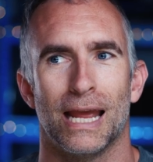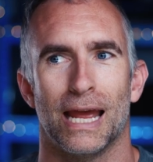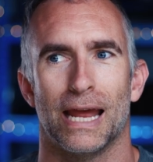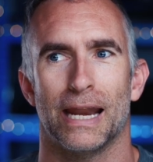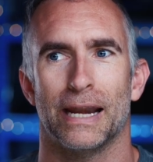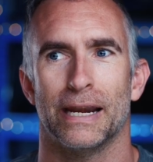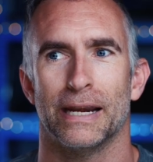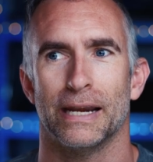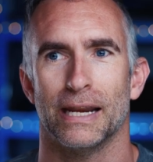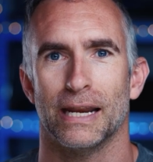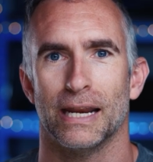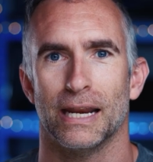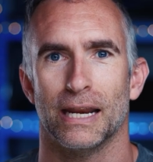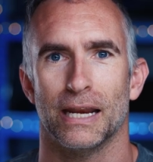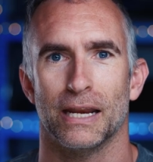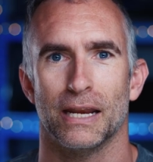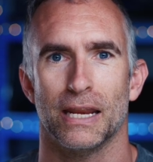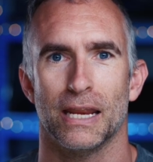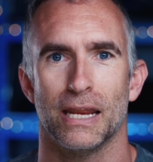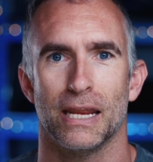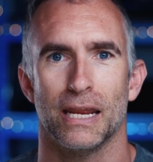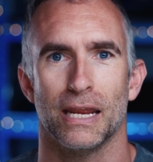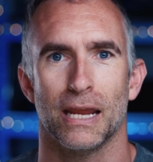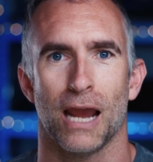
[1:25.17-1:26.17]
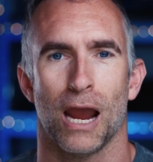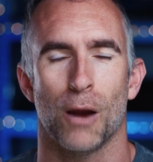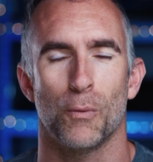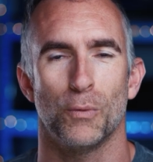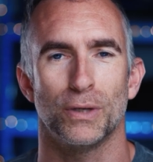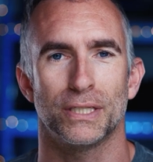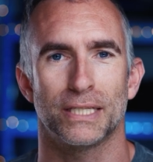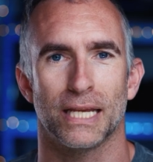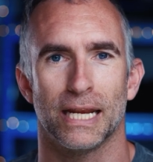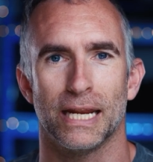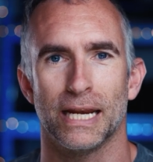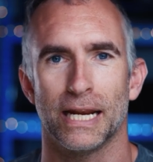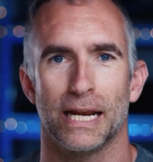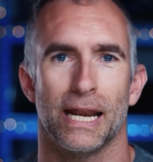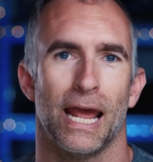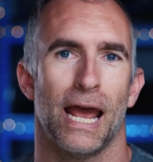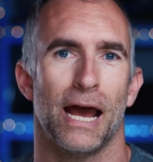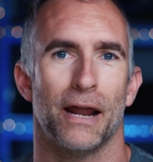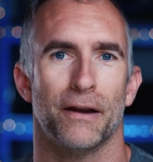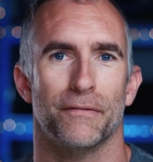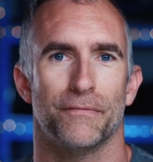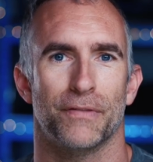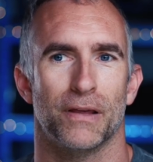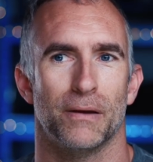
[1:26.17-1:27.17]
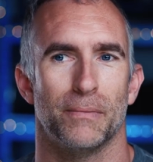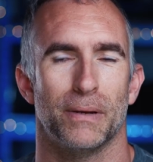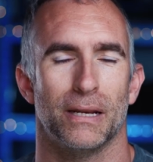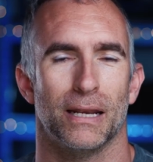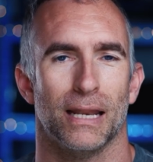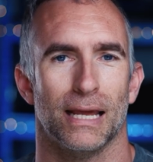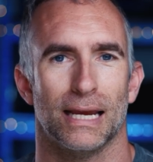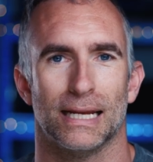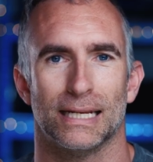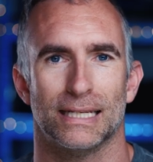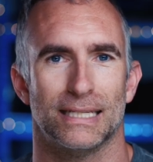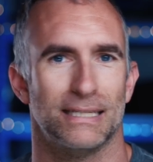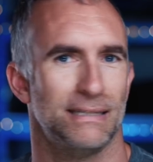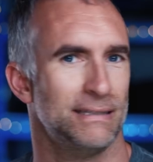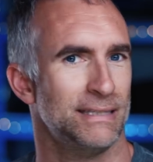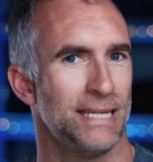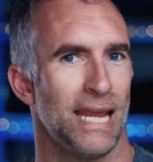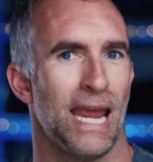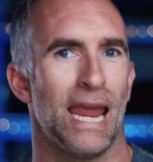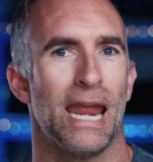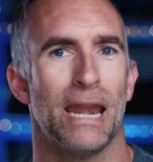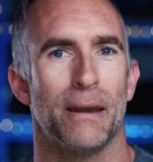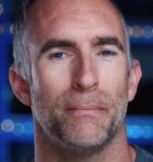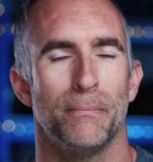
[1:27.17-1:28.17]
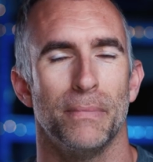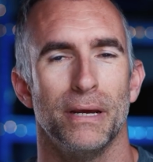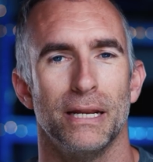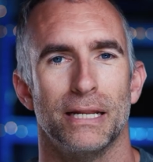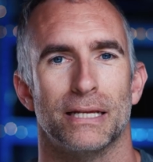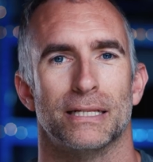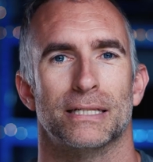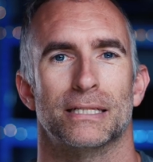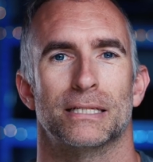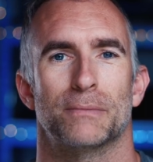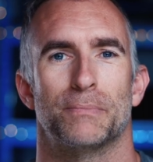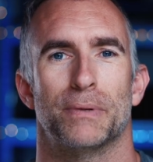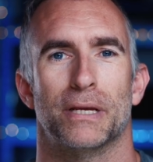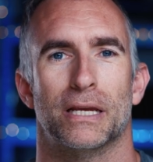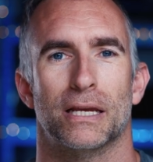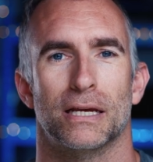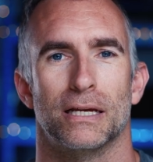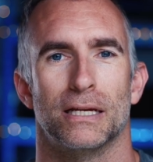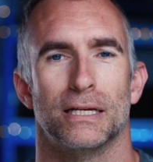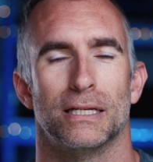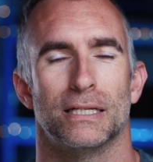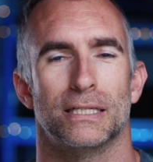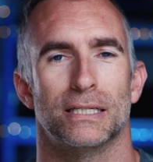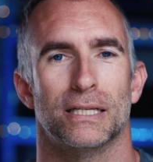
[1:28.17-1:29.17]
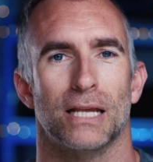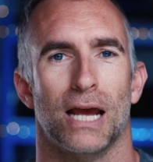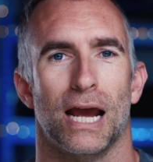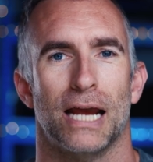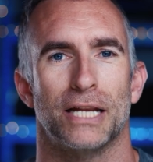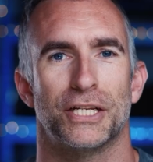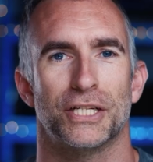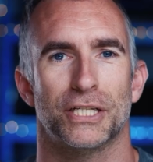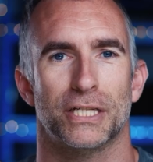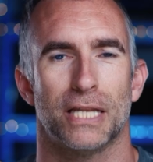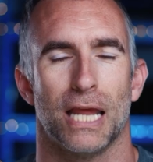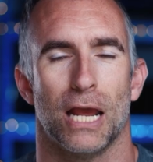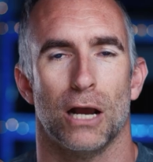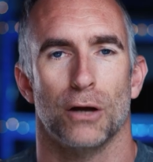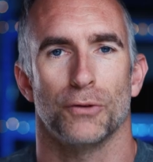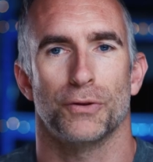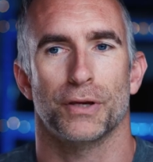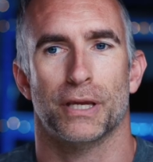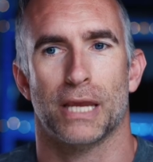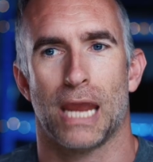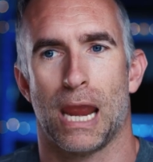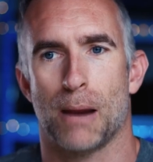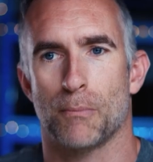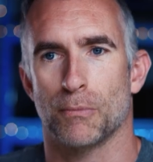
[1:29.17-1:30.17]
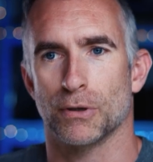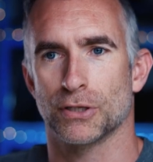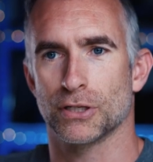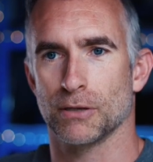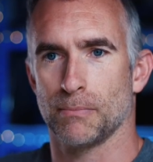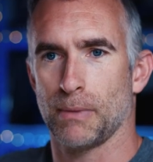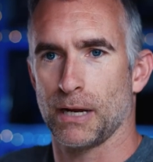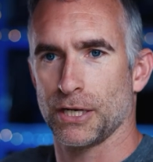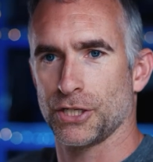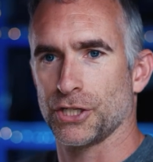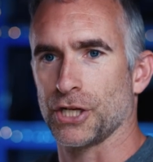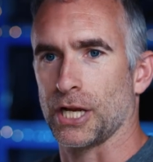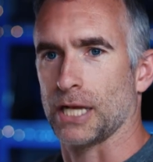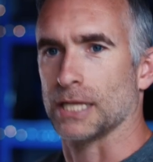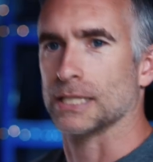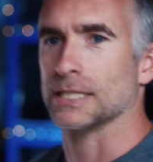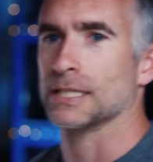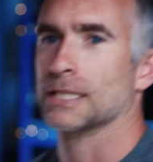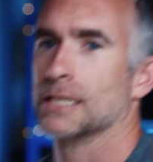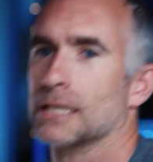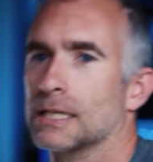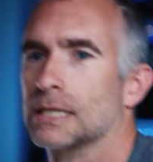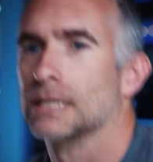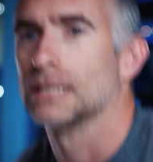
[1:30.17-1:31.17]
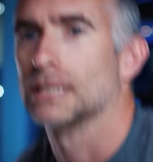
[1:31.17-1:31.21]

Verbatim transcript: And I was in and out of them in like ten minutes because I just held the camera to my chest,